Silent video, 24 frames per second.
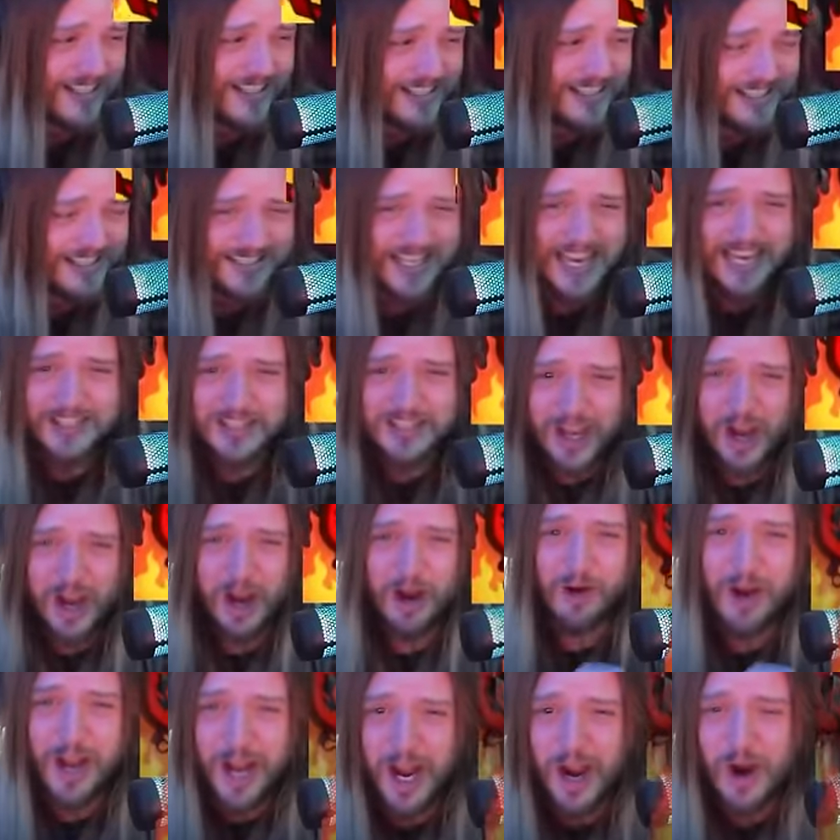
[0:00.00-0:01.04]
Six
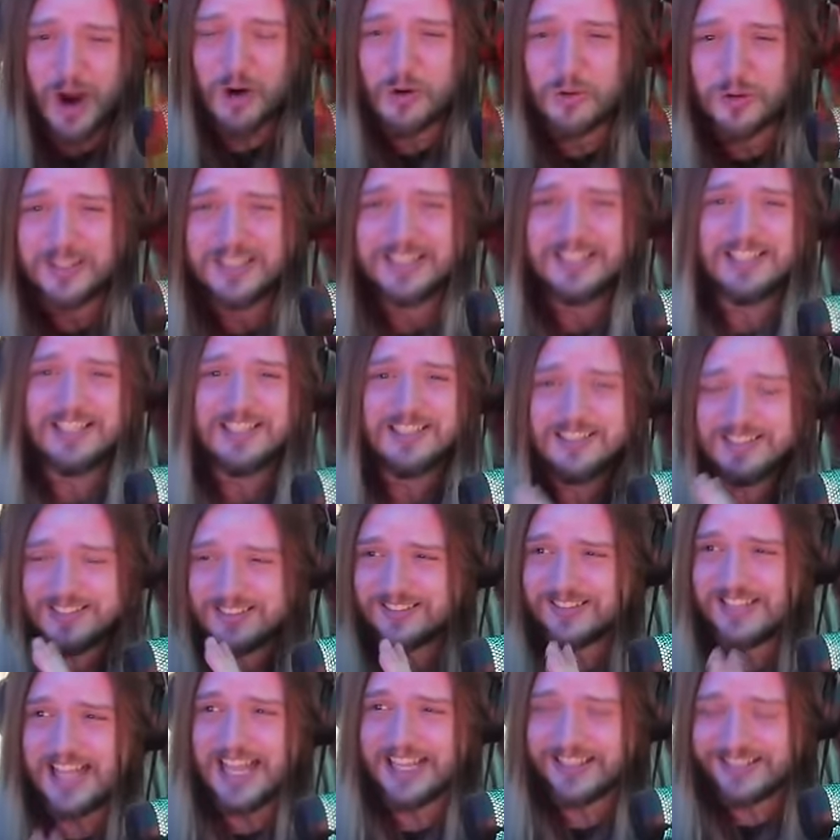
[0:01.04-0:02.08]
oh oh!
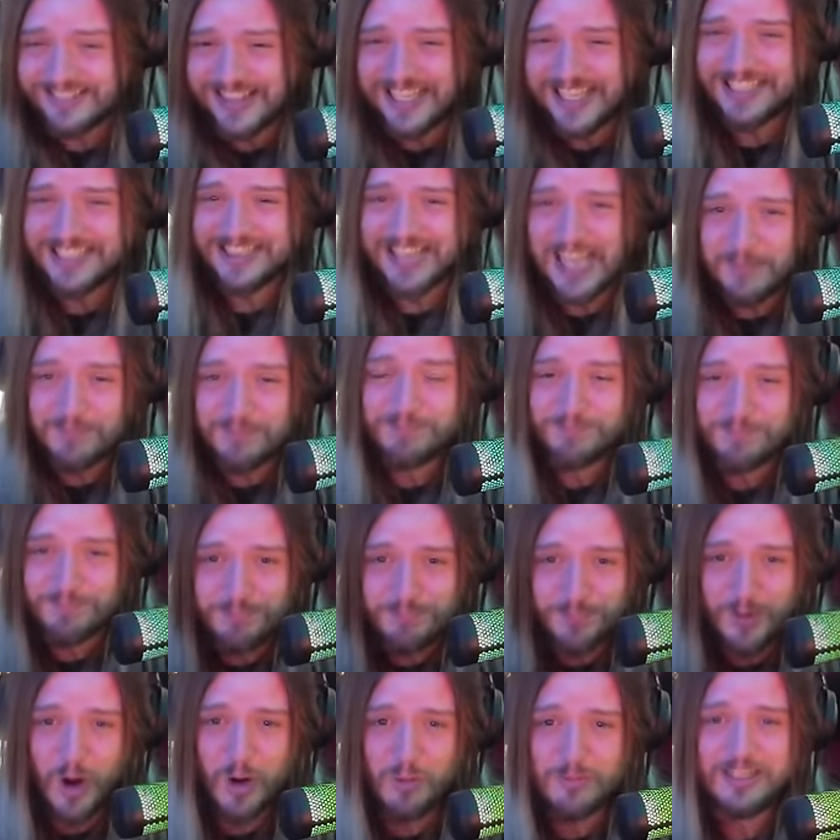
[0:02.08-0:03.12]
Like, like that
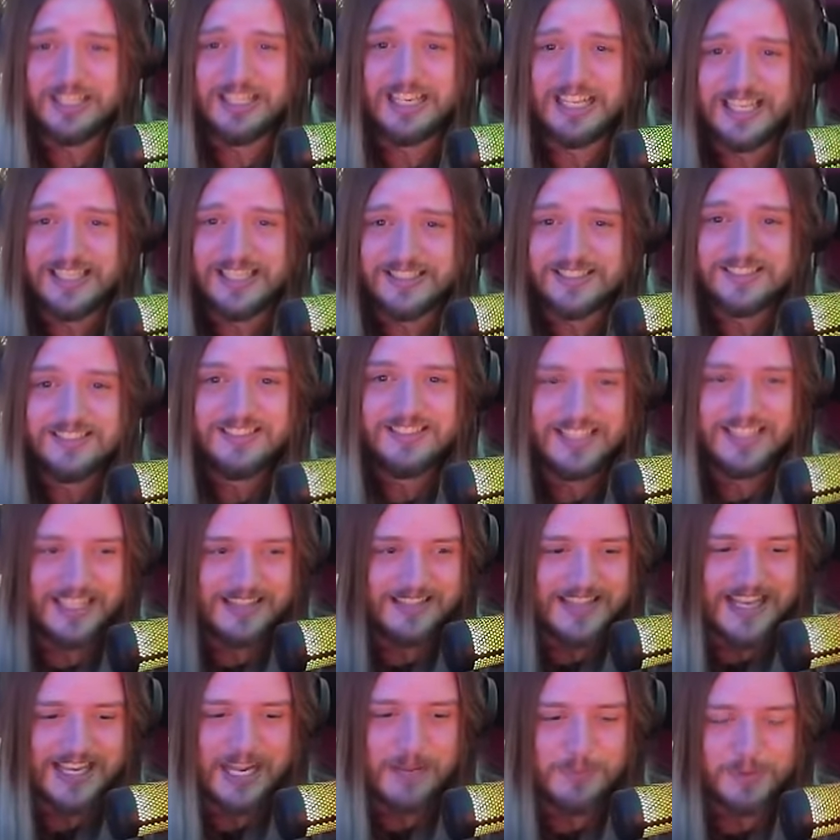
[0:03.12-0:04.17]
moment in, in
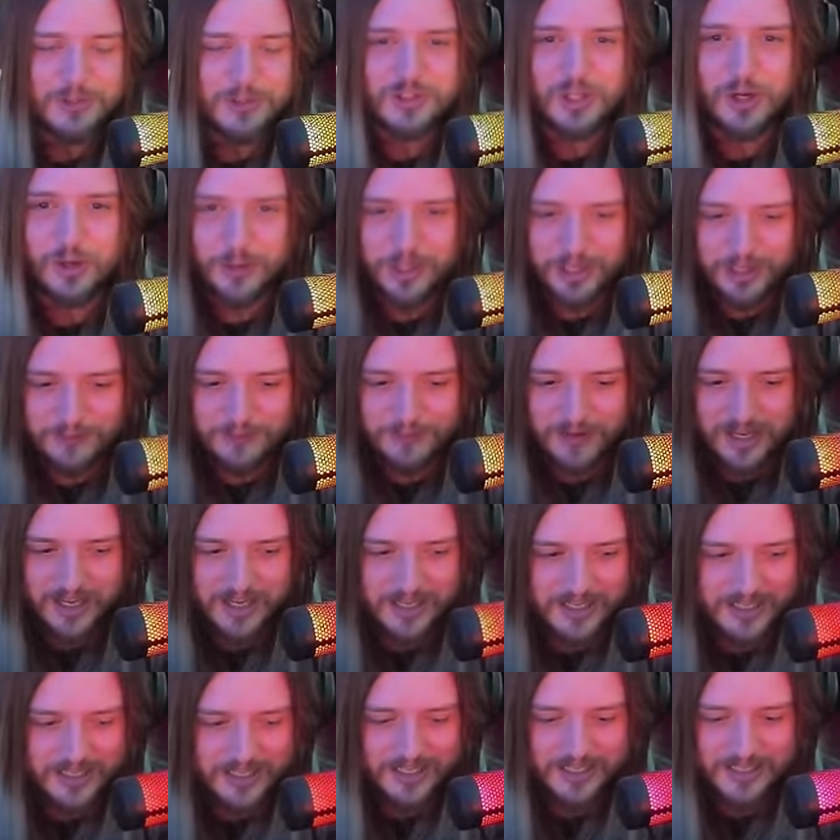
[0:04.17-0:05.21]
that episode of, uh,
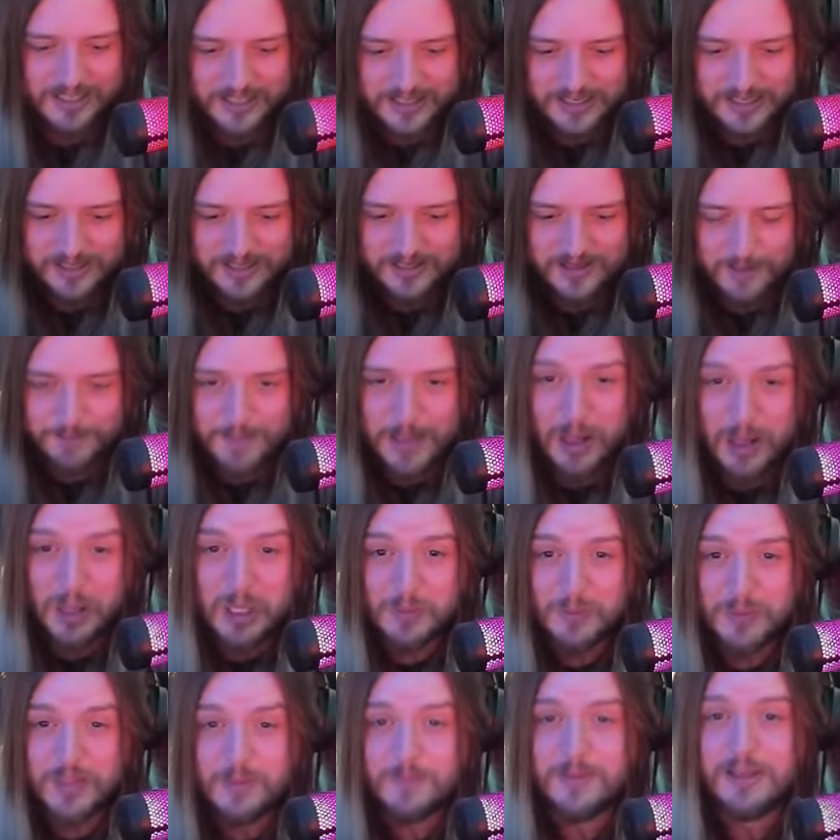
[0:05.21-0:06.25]
uh, uh,
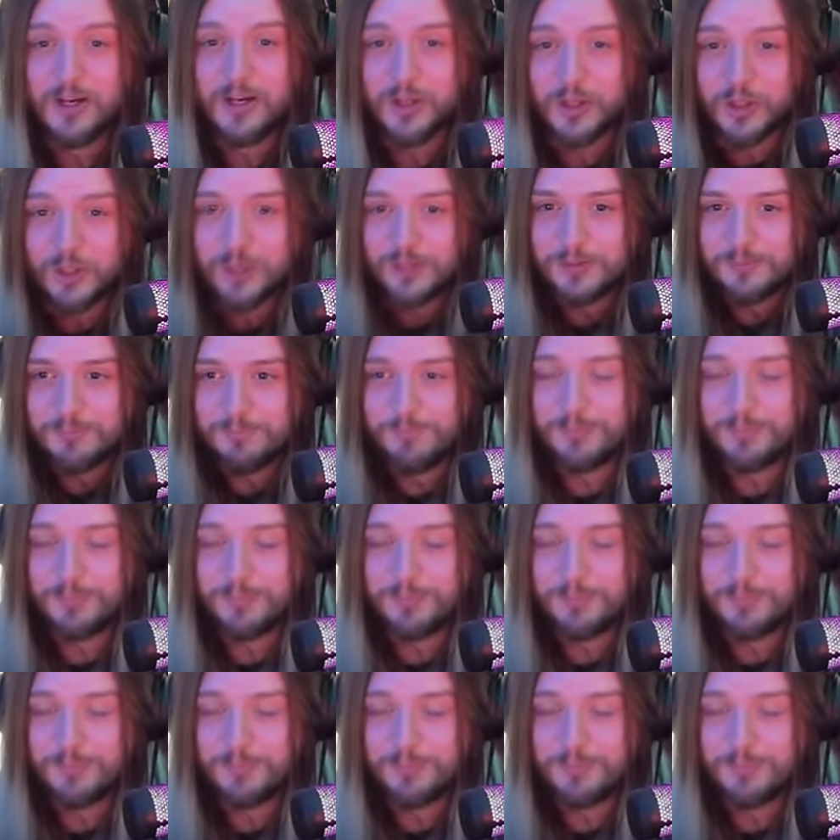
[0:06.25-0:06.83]
Malcolm in the Middle.